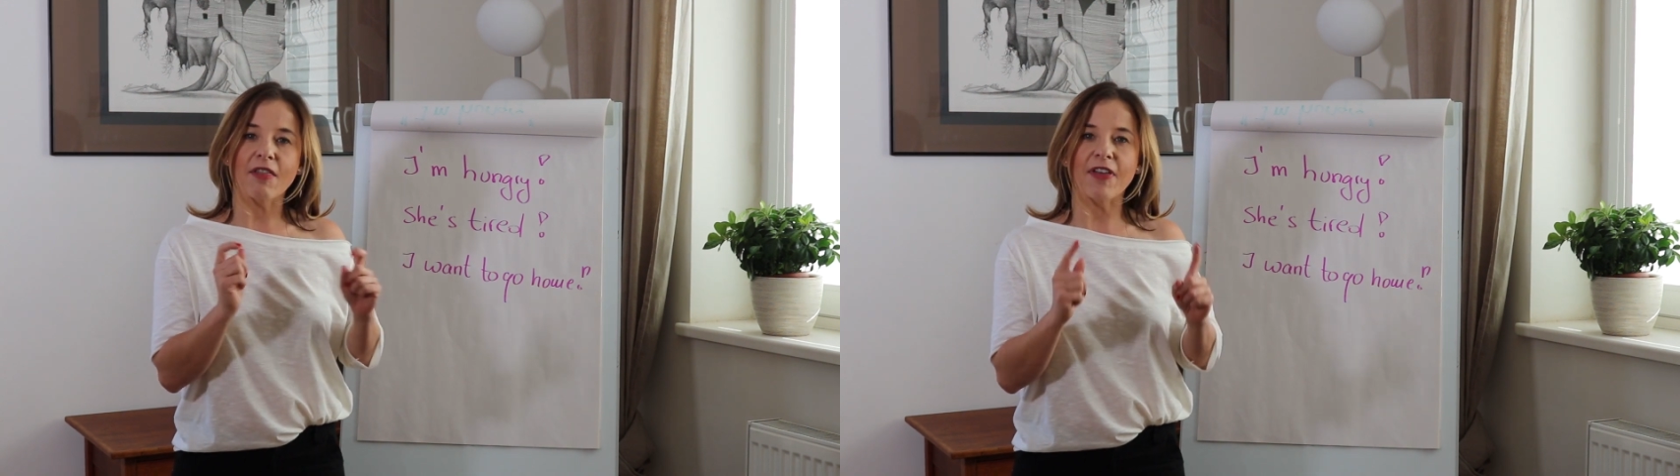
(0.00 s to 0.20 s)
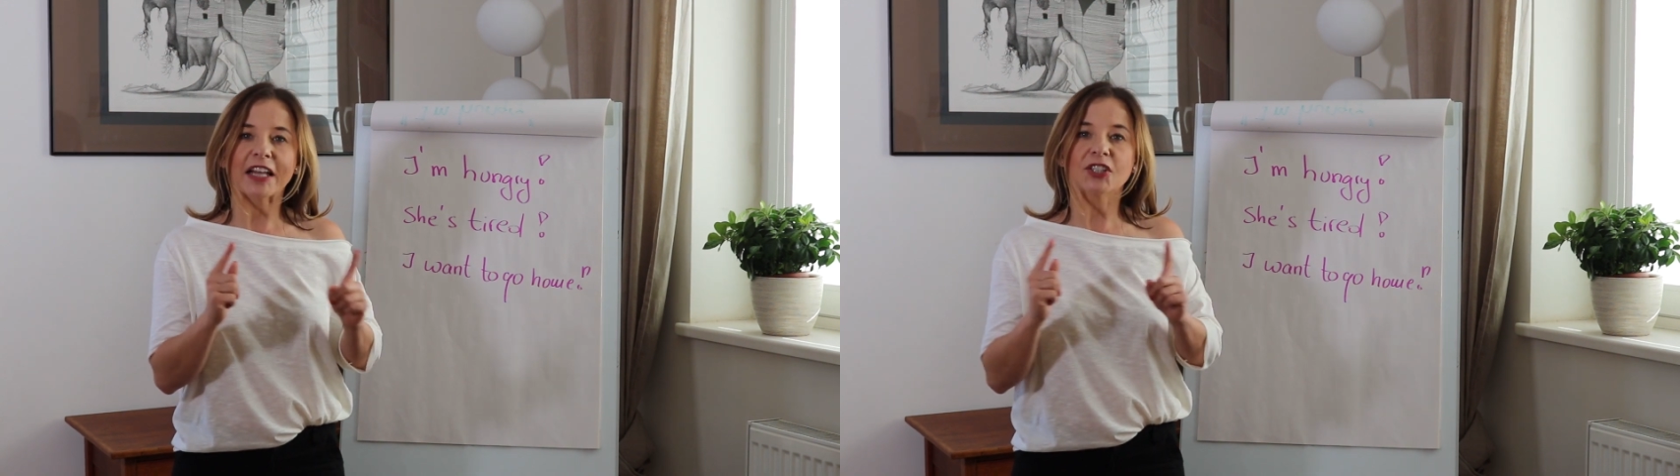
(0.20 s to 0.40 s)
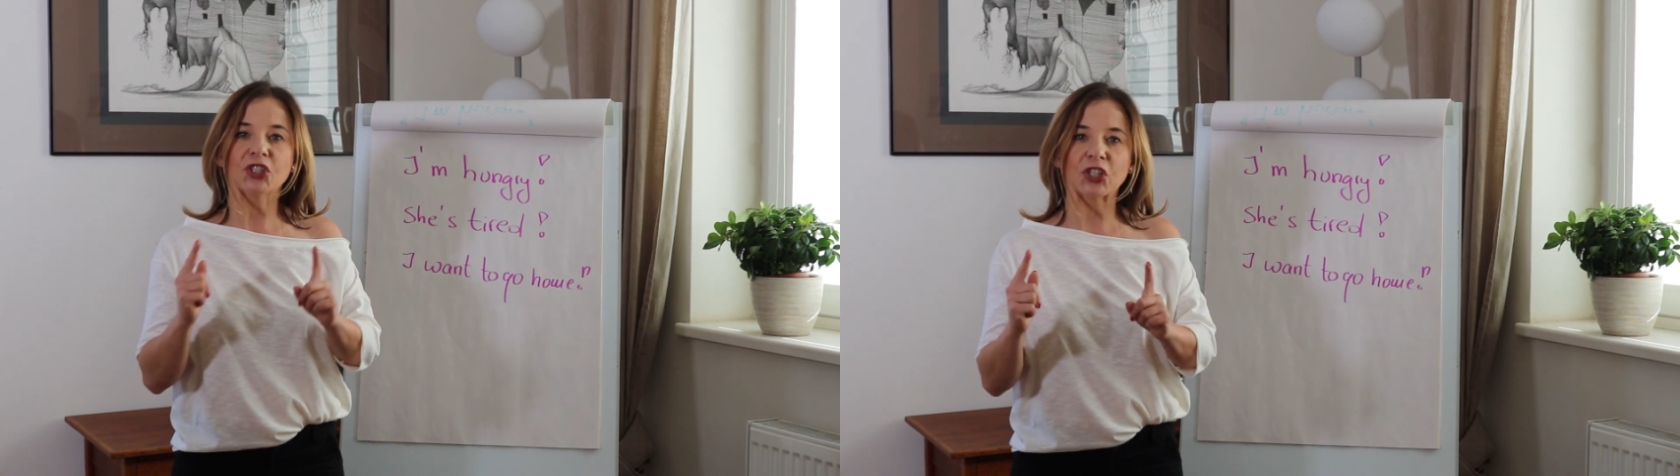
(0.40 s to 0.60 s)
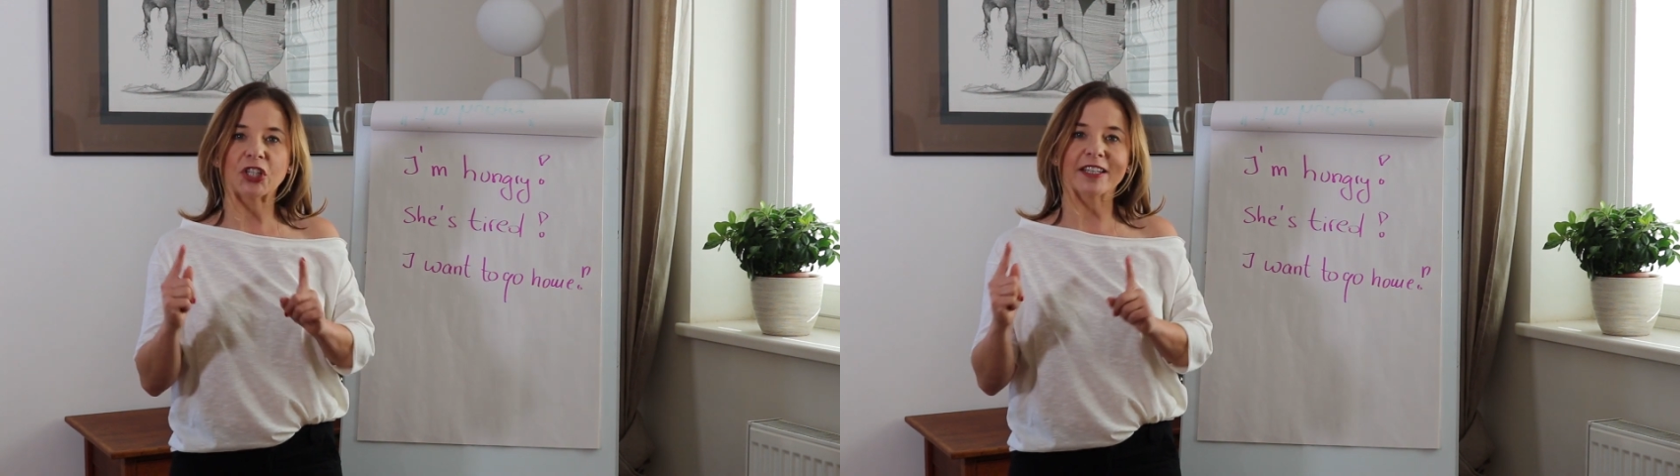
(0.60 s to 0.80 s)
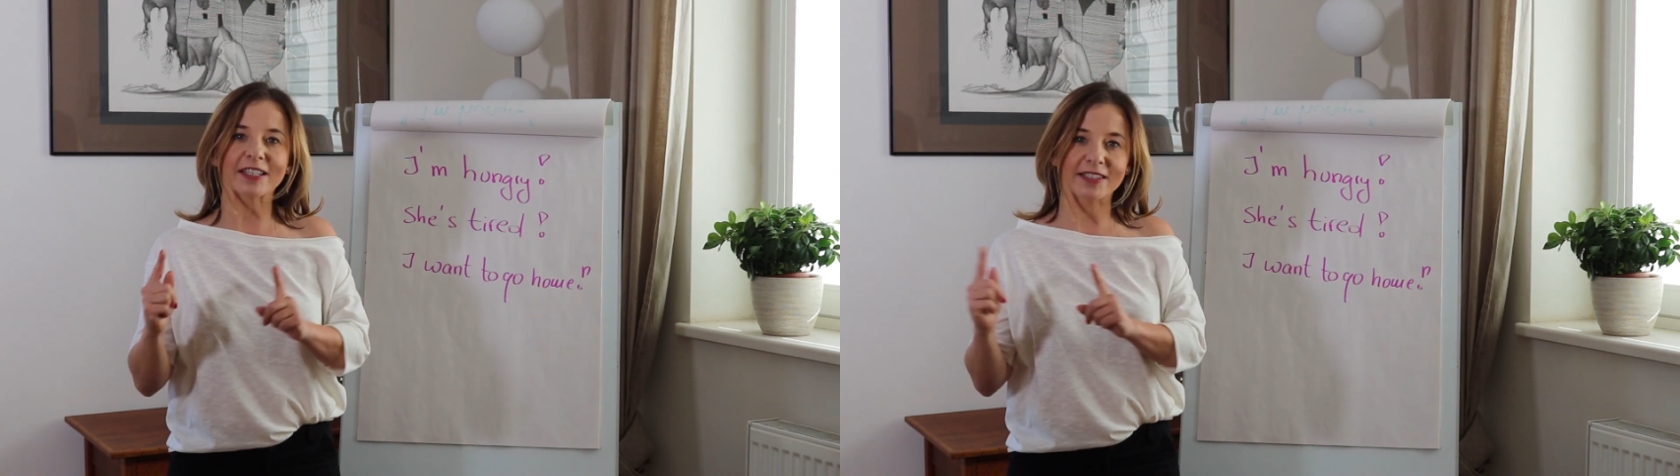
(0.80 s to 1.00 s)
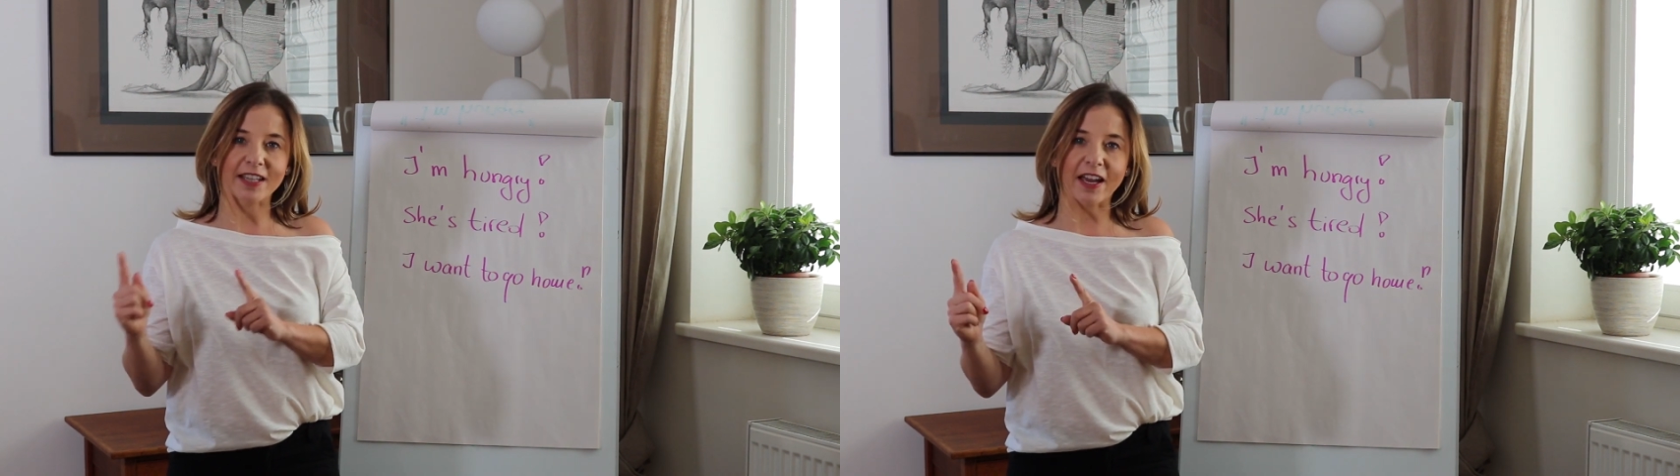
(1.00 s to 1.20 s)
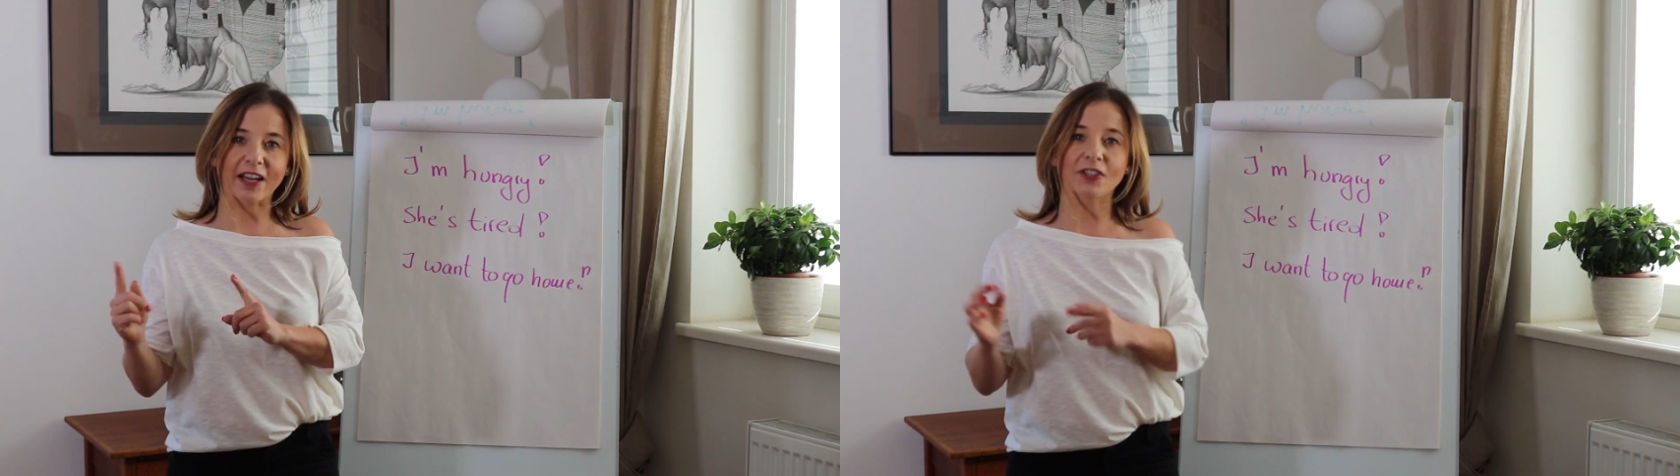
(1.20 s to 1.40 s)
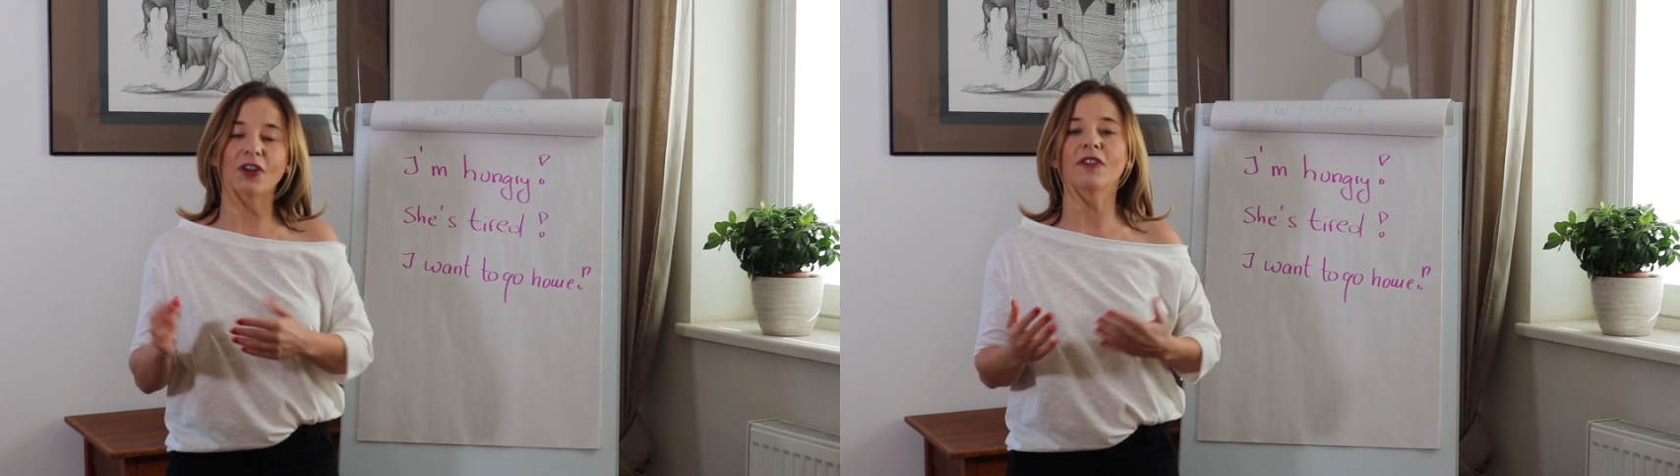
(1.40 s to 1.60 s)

that she is tired.